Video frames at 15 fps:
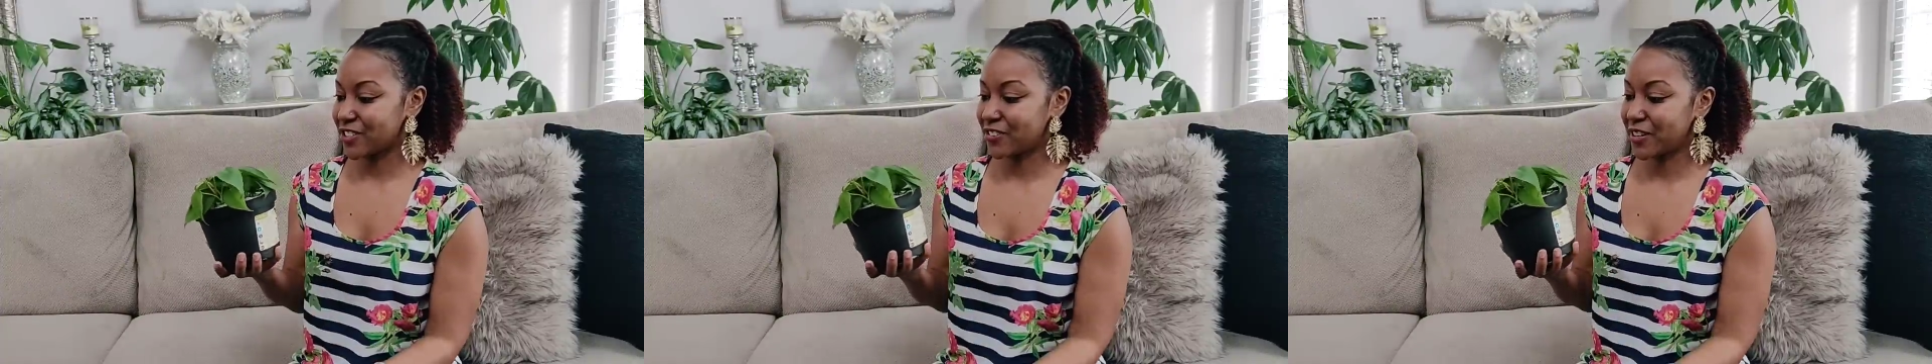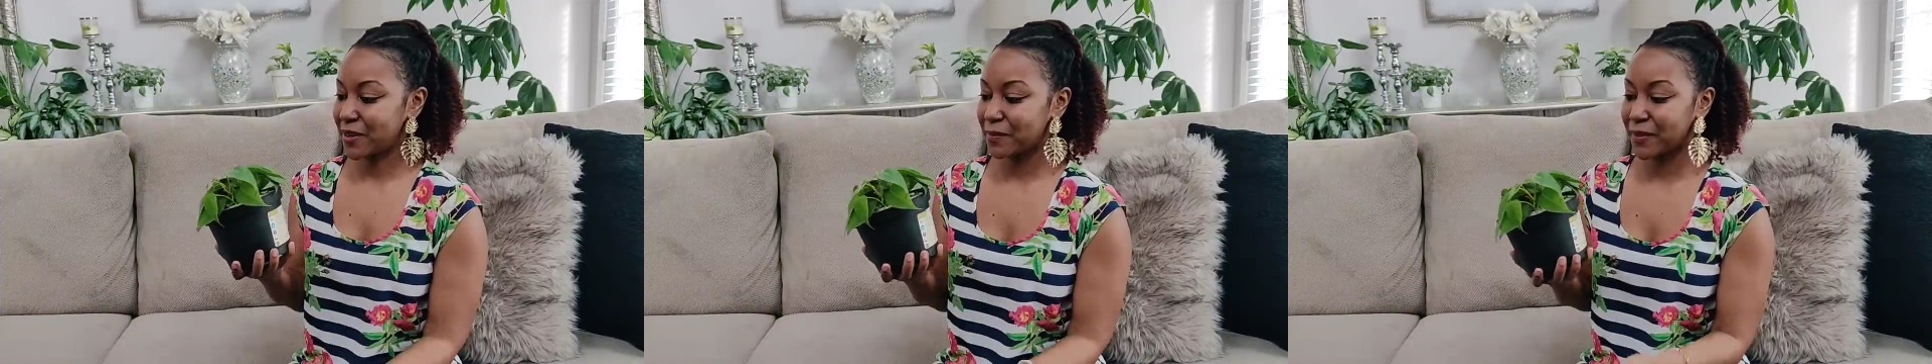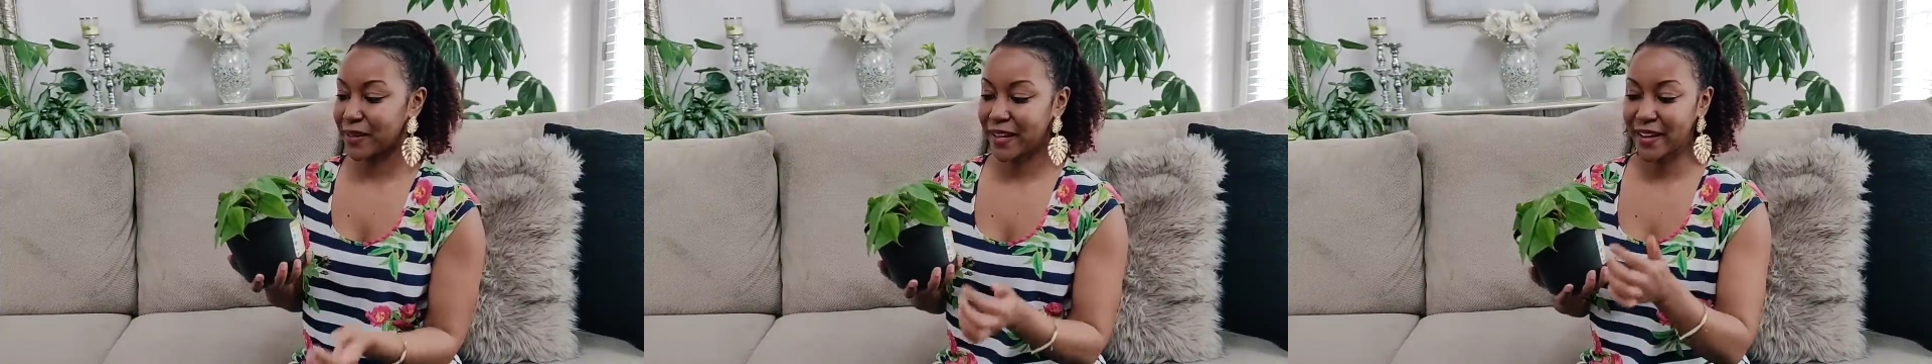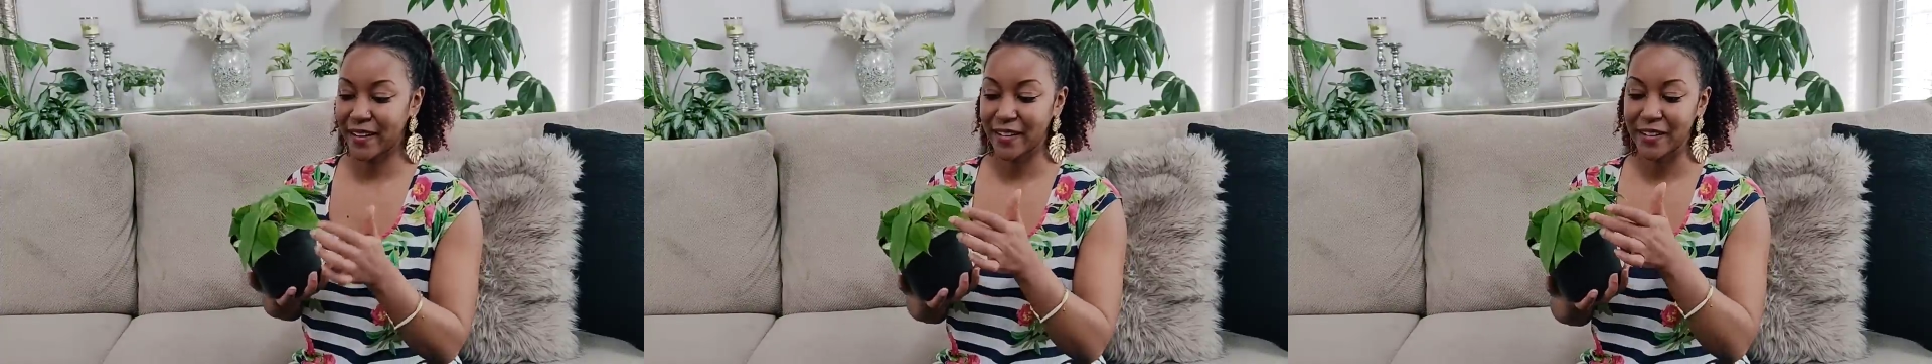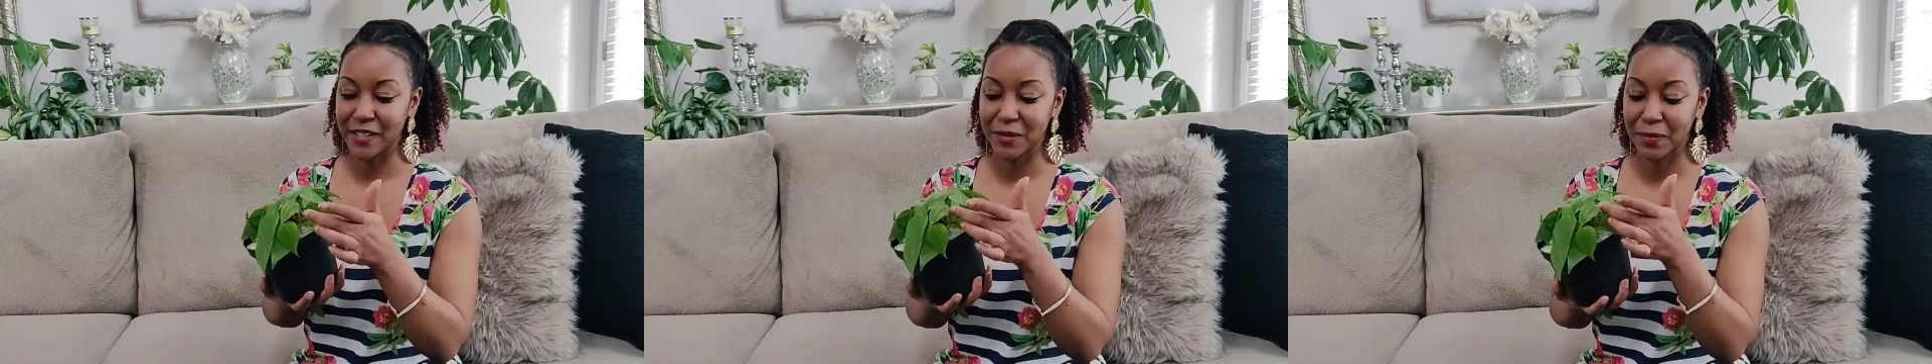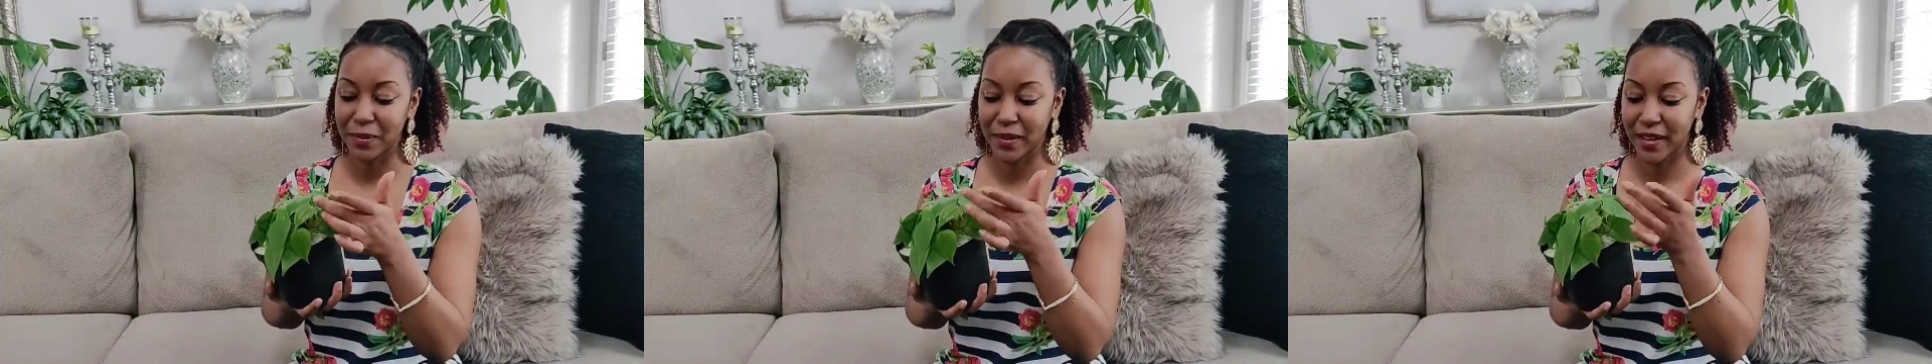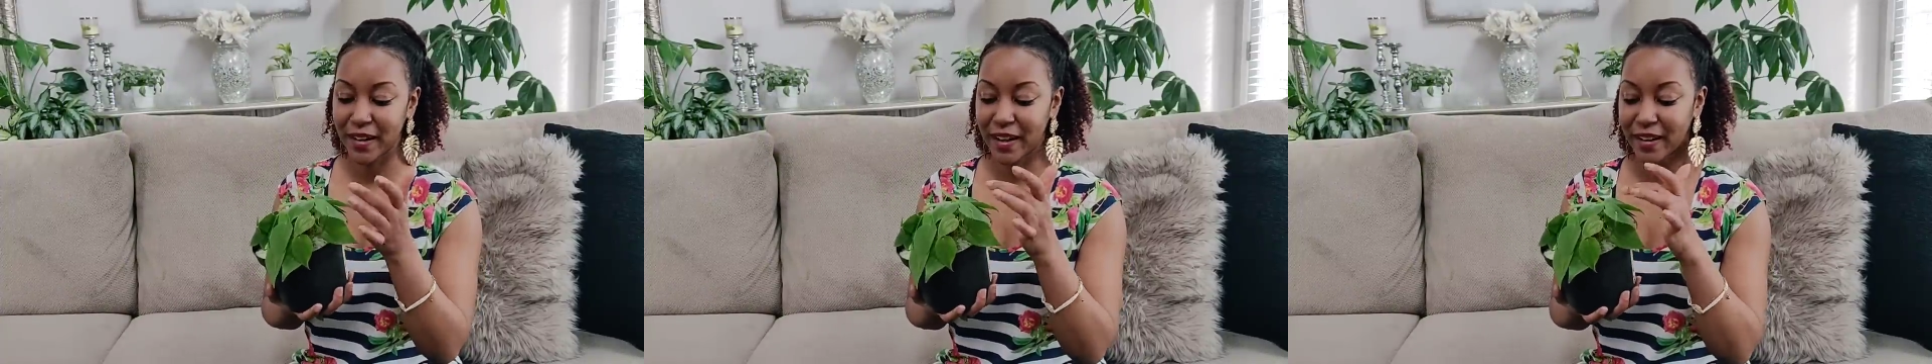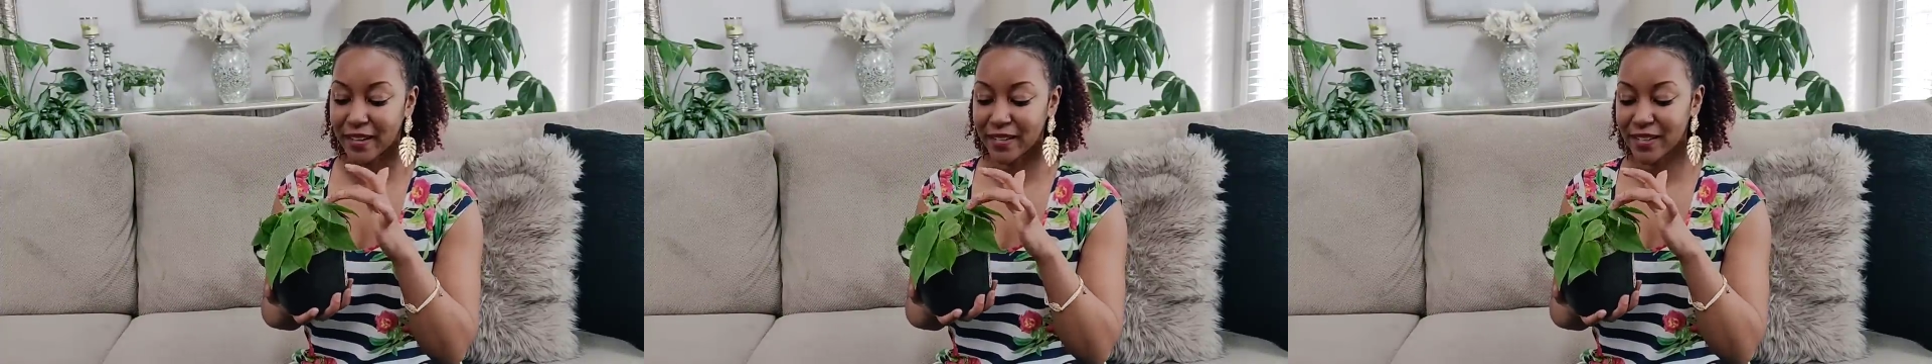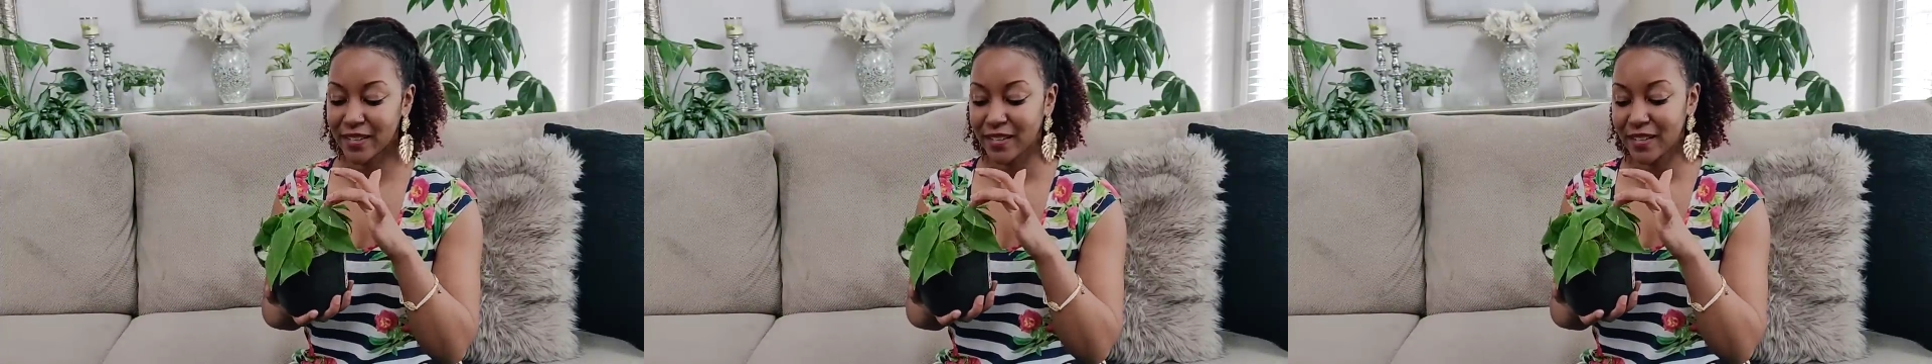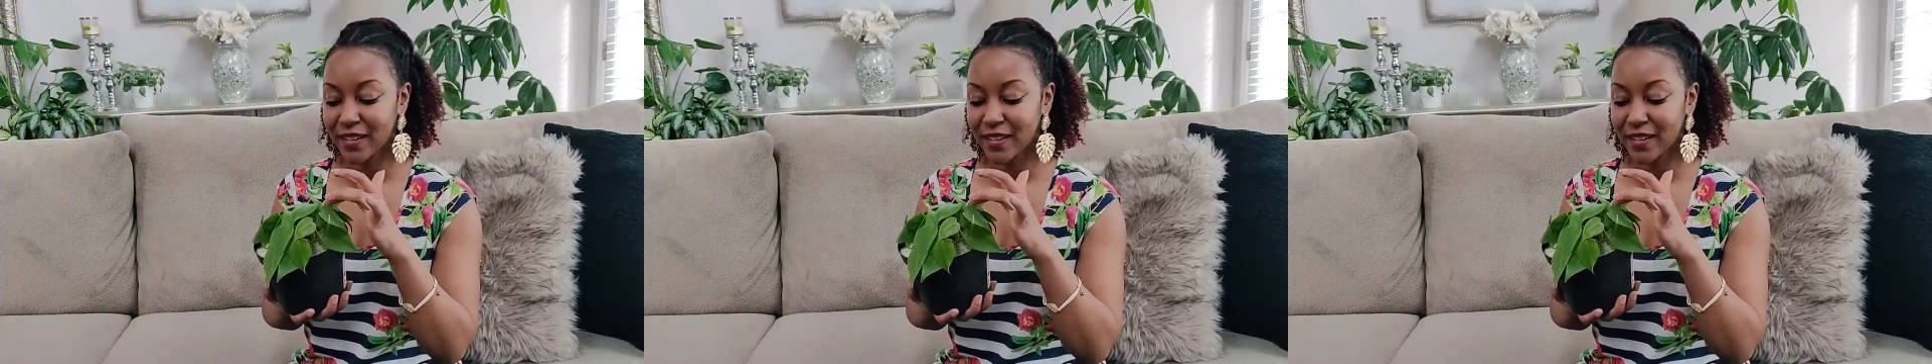green plant, and it's putting out